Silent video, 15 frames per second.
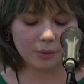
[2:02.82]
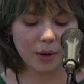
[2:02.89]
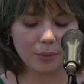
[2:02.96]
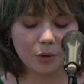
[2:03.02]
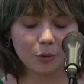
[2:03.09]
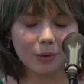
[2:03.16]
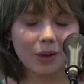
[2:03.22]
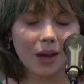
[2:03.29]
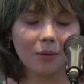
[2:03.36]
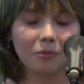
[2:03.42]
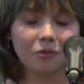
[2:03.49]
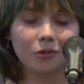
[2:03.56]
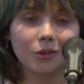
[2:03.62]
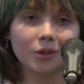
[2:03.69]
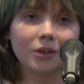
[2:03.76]
maybe you became
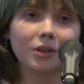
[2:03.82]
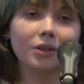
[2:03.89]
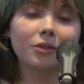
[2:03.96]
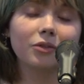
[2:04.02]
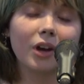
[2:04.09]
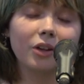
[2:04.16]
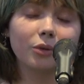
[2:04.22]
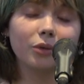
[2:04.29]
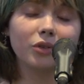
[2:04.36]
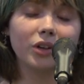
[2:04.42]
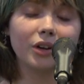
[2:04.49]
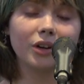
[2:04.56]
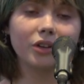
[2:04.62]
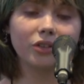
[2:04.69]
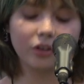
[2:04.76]
friends with
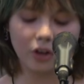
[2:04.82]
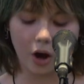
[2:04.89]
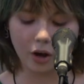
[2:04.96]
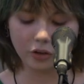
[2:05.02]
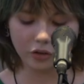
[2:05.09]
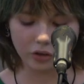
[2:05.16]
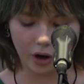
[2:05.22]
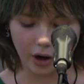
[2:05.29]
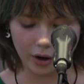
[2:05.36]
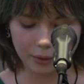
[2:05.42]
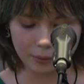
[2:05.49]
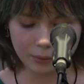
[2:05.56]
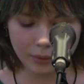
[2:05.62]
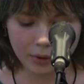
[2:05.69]
Sirius the Dog Star.